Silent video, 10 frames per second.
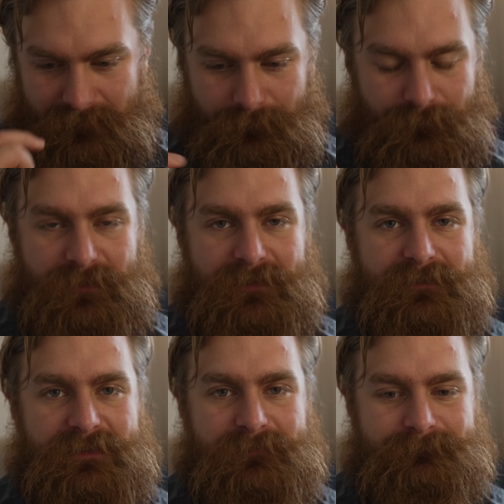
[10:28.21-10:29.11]

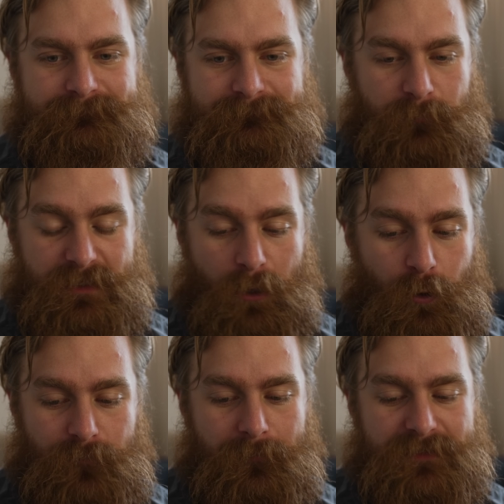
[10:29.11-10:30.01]
really we
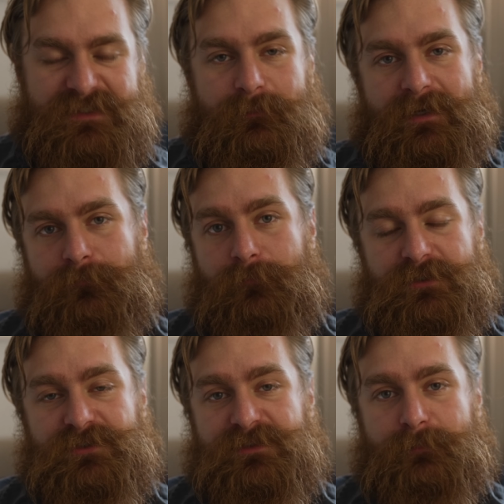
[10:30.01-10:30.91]
overestimated
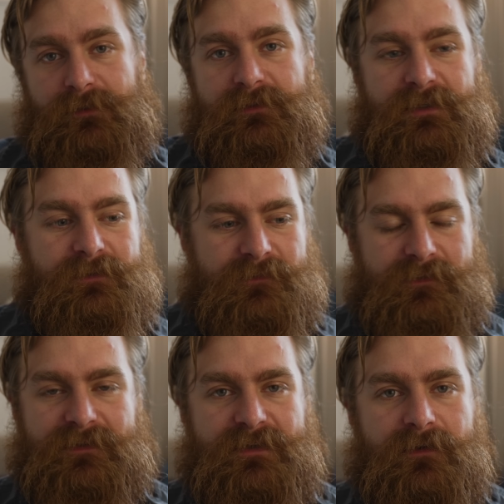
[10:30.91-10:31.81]
Russia's ability to
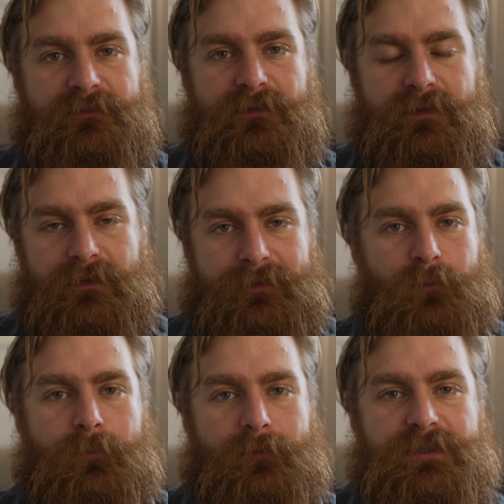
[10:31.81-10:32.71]
conduct an
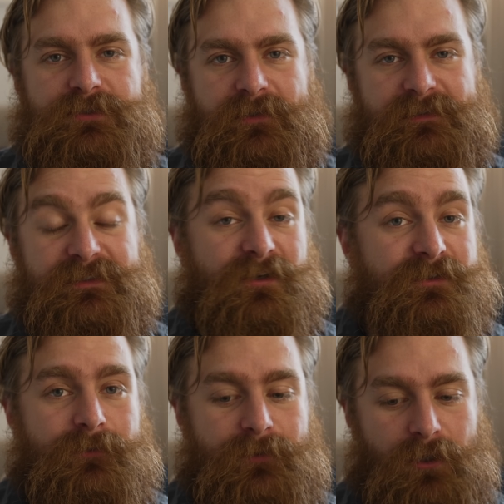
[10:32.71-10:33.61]
operation like this, I
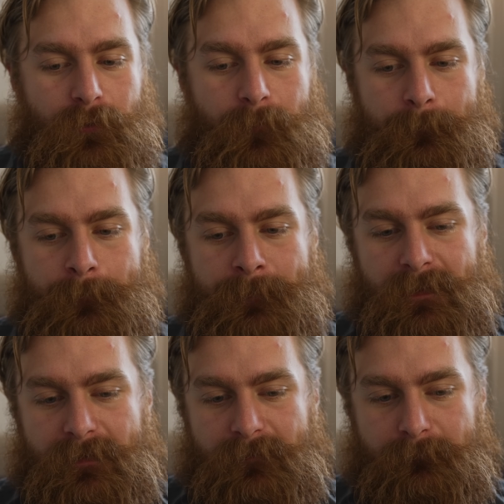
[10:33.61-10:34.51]
don't know.
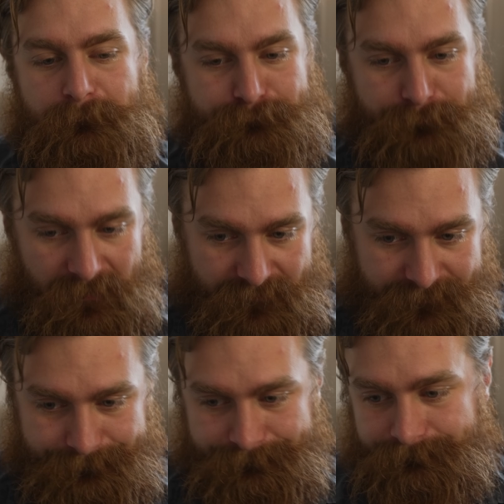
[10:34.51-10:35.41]

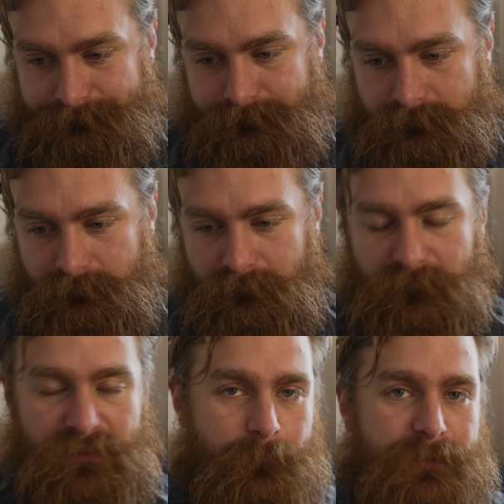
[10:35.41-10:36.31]
But,
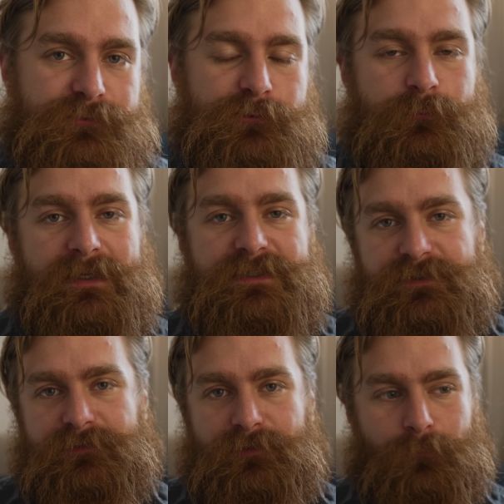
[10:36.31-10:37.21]
we're 2
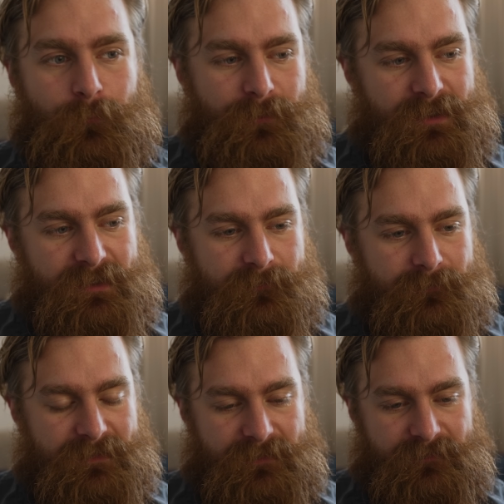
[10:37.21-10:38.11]
weeks into the war
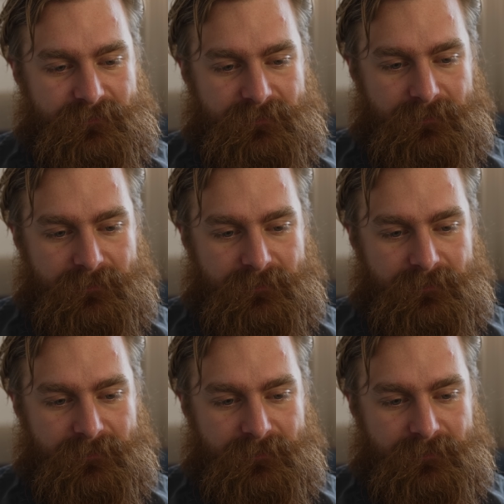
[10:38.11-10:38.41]
now, and